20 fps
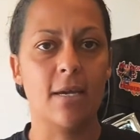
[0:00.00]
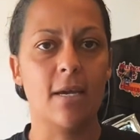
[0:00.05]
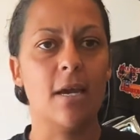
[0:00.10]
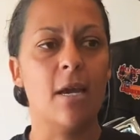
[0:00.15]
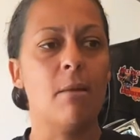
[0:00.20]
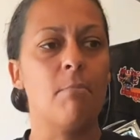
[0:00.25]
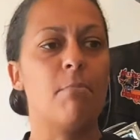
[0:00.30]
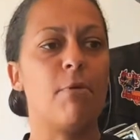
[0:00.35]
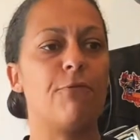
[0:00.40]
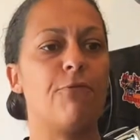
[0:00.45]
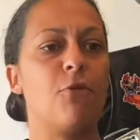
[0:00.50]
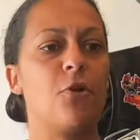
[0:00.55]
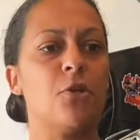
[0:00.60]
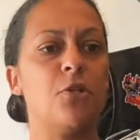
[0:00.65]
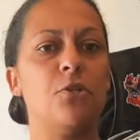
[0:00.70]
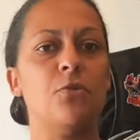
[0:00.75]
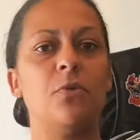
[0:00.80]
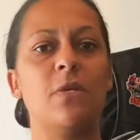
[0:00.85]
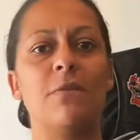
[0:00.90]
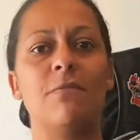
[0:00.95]
Before you
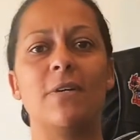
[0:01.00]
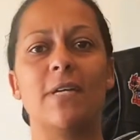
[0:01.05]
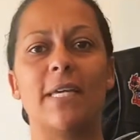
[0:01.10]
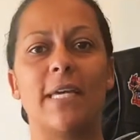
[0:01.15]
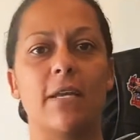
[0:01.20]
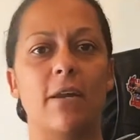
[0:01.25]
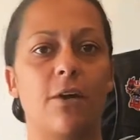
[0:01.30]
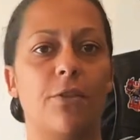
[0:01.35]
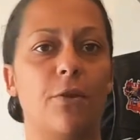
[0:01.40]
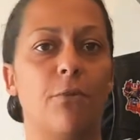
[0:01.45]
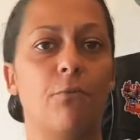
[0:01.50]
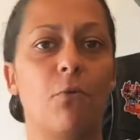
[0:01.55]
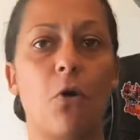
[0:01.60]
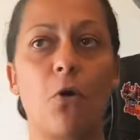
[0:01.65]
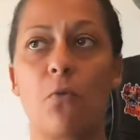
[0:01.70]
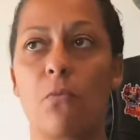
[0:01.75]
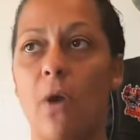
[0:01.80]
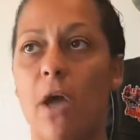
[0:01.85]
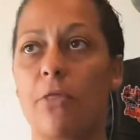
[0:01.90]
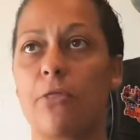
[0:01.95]
even get on the road,
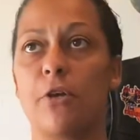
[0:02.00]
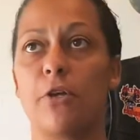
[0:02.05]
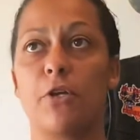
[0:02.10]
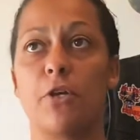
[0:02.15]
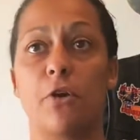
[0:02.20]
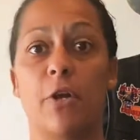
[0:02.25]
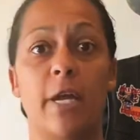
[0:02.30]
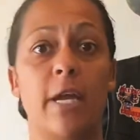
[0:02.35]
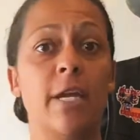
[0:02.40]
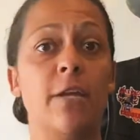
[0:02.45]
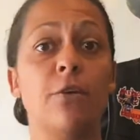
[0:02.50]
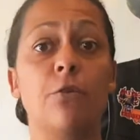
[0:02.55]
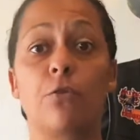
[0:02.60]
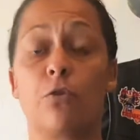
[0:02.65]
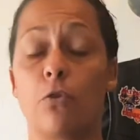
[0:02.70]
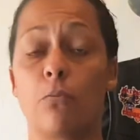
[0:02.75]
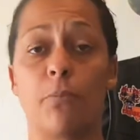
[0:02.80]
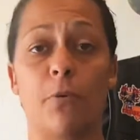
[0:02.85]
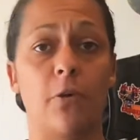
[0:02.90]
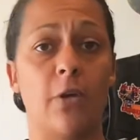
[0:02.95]
whether you're in a group
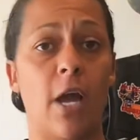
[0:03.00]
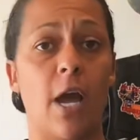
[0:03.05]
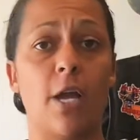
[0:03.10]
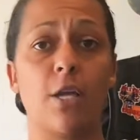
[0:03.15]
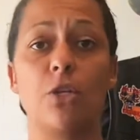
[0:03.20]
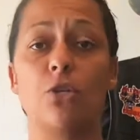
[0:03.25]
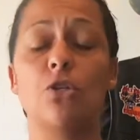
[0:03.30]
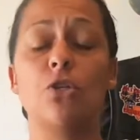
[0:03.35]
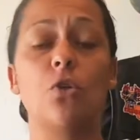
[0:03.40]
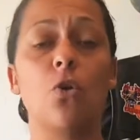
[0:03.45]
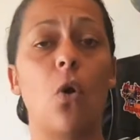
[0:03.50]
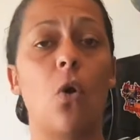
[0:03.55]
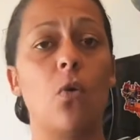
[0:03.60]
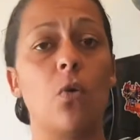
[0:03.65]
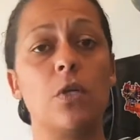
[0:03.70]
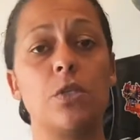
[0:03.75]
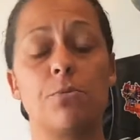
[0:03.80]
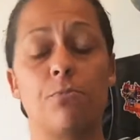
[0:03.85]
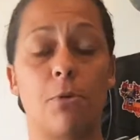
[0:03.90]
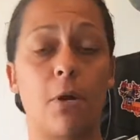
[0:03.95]
or not, you should always
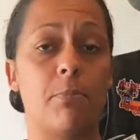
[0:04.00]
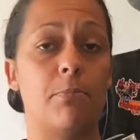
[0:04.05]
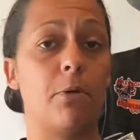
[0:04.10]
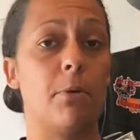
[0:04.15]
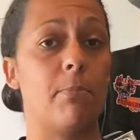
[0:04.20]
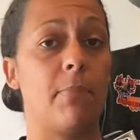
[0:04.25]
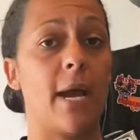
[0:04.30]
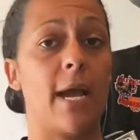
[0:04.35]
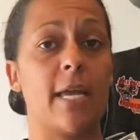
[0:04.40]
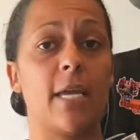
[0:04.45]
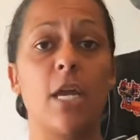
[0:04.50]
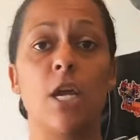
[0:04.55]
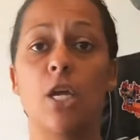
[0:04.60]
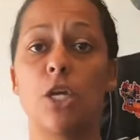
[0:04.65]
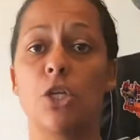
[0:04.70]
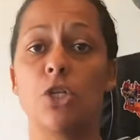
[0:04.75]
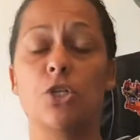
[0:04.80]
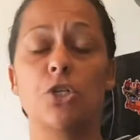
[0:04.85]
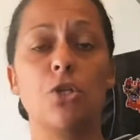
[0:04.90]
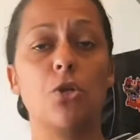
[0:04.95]
prep your bike. You
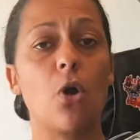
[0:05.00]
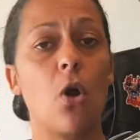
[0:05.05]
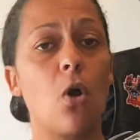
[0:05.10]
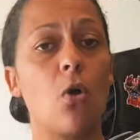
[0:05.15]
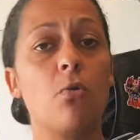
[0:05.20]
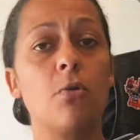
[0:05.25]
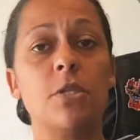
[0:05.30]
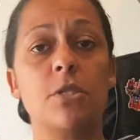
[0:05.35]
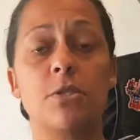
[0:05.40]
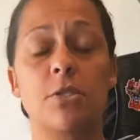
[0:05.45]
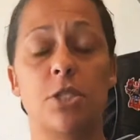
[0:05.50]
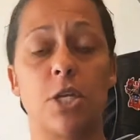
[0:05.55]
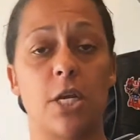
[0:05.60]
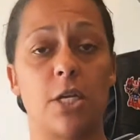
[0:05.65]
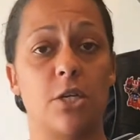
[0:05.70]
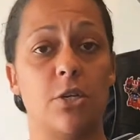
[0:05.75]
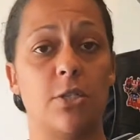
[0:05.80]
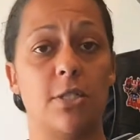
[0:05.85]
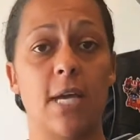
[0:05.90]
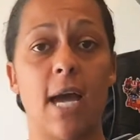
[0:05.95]
should always check your
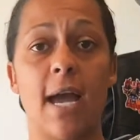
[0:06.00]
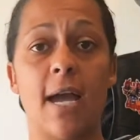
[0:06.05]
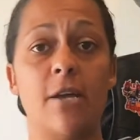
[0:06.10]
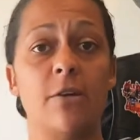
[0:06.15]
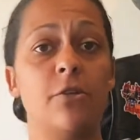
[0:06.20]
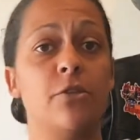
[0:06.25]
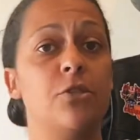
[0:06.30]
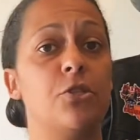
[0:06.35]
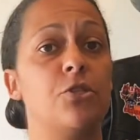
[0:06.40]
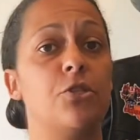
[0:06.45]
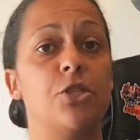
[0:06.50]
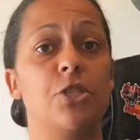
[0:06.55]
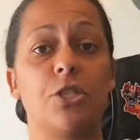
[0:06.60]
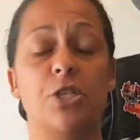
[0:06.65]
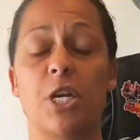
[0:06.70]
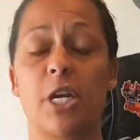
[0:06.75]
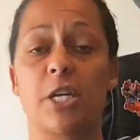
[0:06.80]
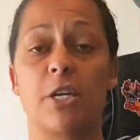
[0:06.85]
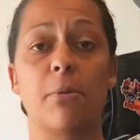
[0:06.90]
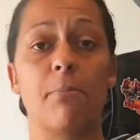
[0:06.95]
tires. You should check
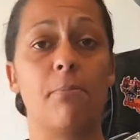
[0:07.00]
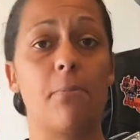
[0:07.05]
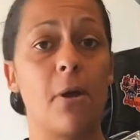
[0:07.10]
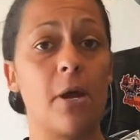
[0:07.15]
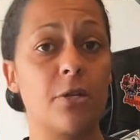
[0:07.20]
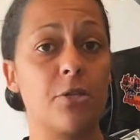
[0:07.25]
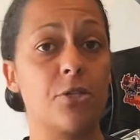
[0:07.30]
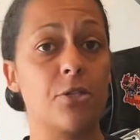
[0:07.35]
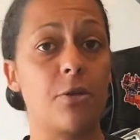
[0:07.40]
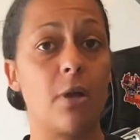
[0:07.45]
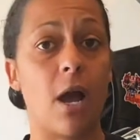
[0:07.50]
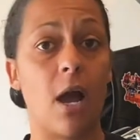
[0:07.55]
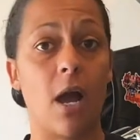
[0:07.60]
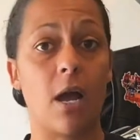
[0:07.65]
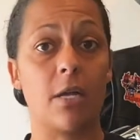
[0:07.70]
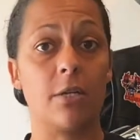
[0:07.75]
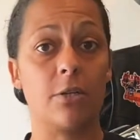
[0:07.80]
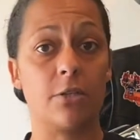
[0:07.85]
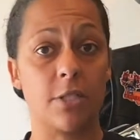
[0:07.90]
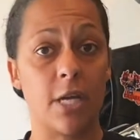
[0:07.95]
your pressure, your
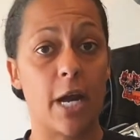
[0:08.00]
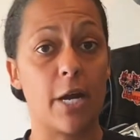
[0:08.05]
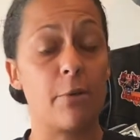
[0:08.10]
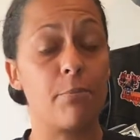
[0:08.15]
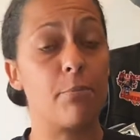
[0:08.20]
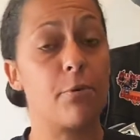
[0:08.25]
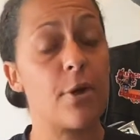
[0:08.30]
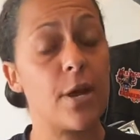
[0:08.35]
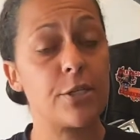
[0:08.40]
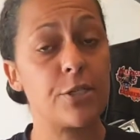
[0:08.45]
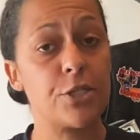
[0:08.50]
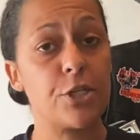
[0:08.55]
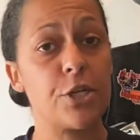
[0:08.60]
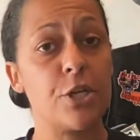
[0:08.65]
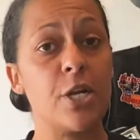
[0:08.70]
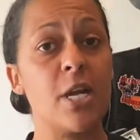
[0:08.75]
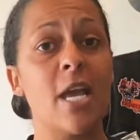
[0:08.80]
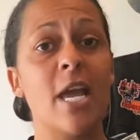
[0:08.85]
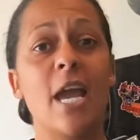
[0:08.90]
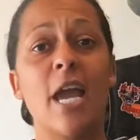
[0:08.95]
tire pressure,
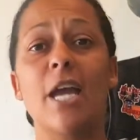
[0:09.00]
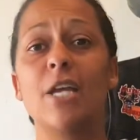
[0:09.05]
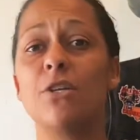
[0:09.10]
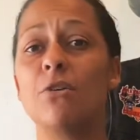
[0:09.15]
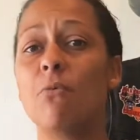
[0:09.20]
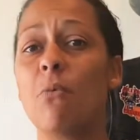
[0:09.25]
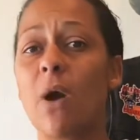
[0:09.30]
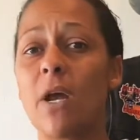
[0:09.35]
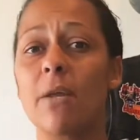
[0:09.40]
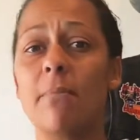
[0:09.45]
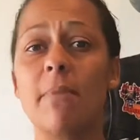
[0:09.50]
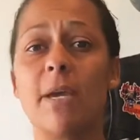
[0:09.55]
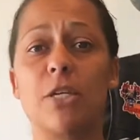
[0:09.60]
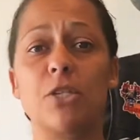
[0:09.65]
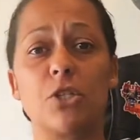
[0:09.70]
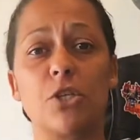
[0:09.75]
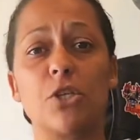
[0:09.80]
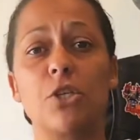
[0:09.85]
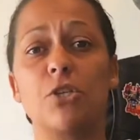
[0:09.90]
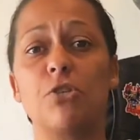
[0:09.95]
and you want to make sure
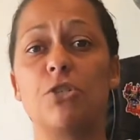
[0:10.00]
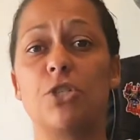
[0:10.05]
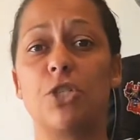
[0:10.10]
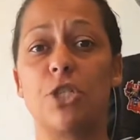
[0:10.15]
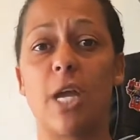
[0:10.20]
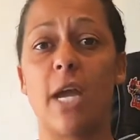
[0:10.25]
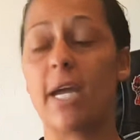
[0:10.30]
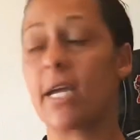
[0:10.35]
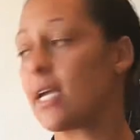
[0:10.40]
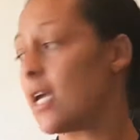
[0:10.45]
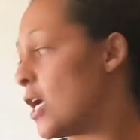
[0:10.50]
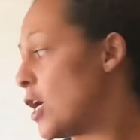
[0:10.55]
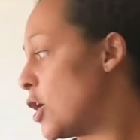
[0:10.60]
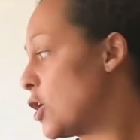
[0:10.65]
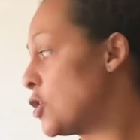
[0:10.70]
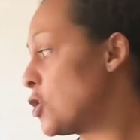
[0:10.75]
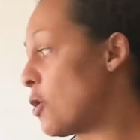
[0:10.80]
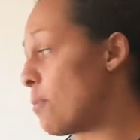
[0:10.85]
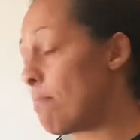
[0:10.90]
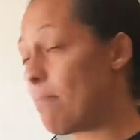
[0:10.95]
you check your
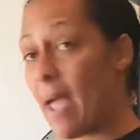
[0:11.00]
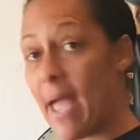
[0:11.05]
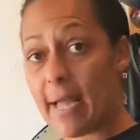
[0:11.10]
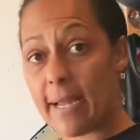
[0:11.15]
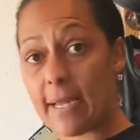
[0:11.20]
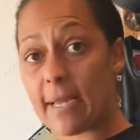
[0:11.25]
back